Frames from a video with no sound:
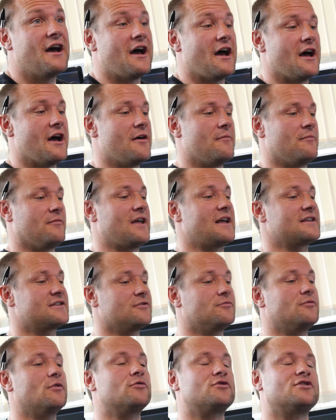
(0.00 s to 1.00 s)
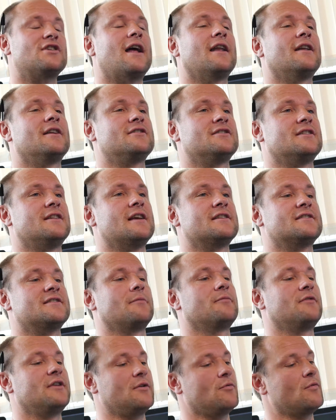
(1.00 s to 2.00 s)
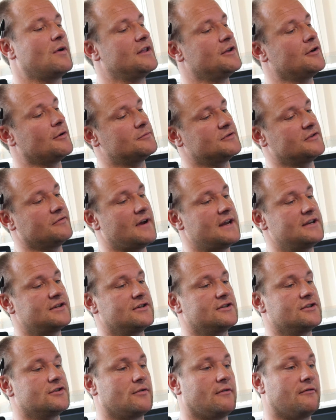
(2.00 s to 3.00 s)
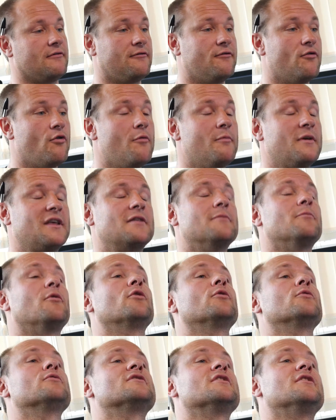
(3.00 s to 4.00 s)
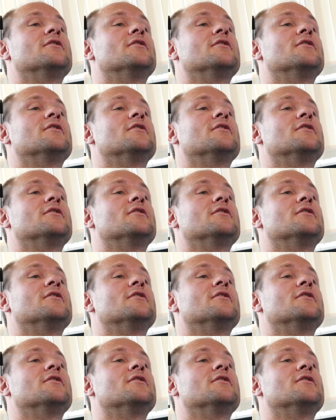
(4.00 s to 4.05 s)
That's a real challenge, and that's something where the observations are informing the models,